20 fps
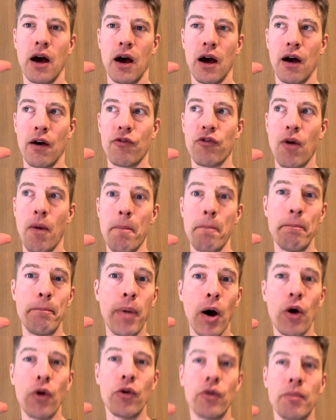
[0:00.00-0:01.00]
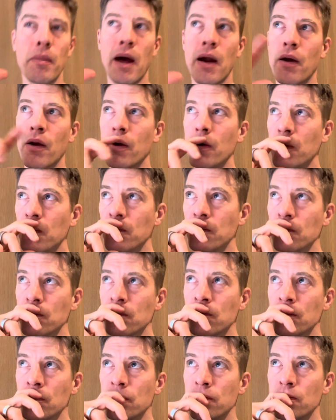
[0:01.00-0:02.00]
from bone marrow
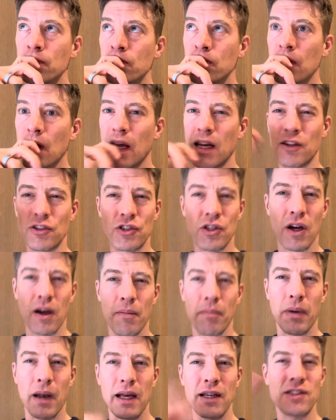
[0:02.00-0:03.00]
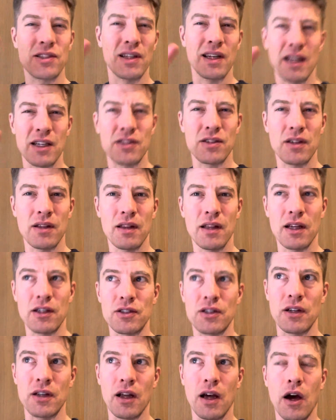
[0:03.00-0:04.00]
in a certain place, and
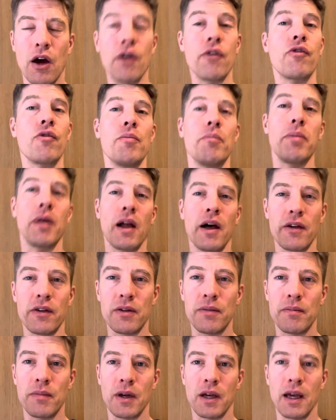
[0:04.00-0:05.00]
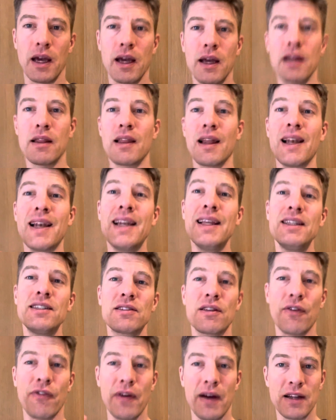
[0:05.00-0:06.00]
from blood. Okay, the
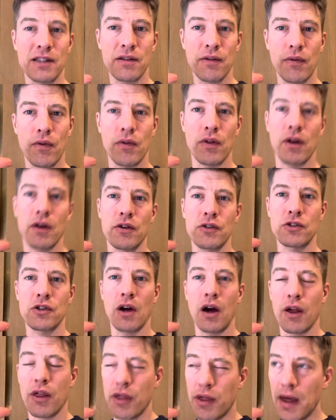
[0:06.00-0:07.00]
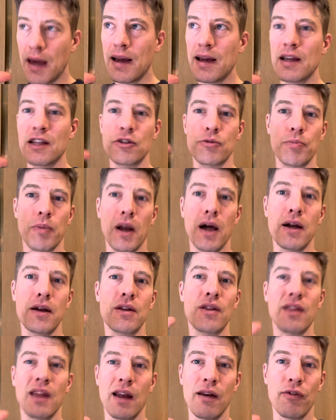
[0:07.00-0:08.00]
least effective of those, I think, is
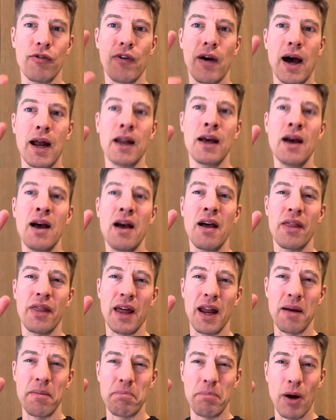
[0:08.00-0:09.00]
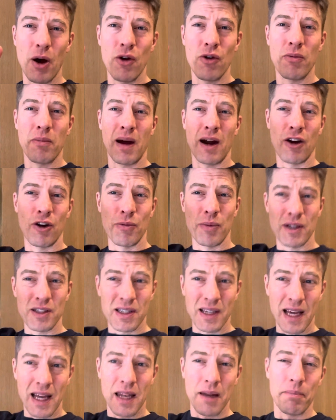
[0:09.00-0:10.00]
blood, then fat, then bone marrow. But
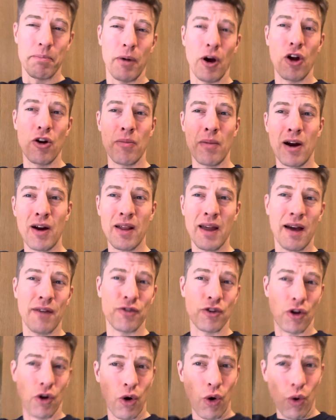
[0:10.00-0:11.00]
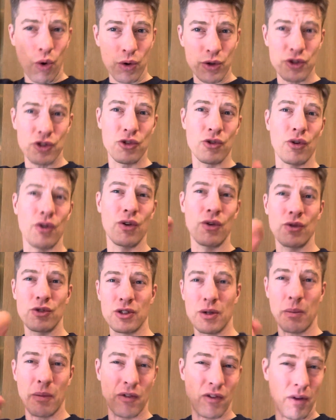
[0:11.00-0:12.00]
to get the bone marrow, they have to corkscrew
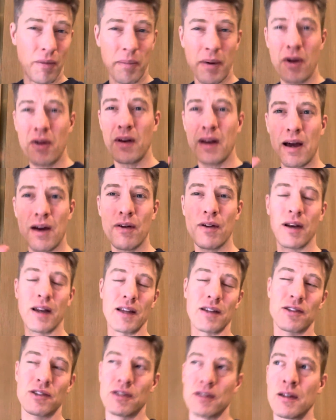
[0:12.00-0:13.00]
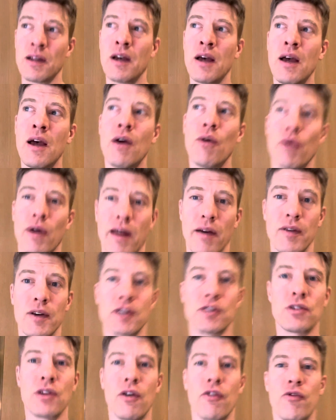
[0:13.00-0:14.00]
some of your bone out, and it's whatever.
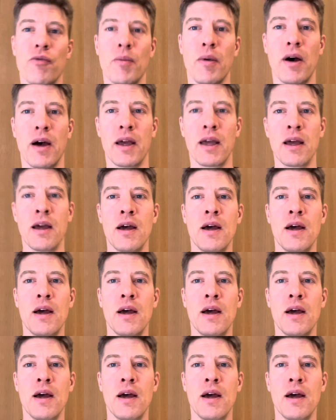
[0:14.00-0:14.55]
So for my